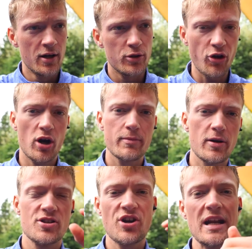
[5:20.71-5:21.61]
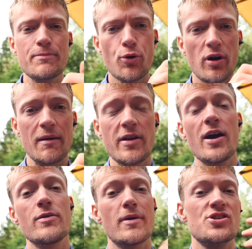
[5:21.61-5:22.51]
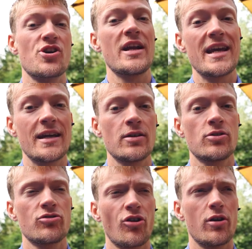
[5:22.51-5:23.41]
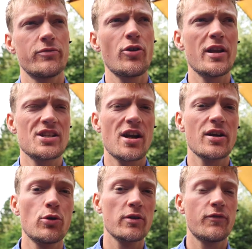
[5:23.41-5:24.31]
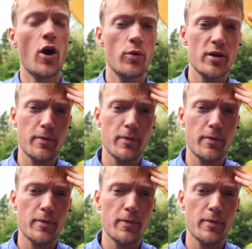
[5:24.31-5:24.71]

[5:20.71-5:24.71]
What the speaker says: we're talking about the training program now, and my training sort of not necessarily going forward,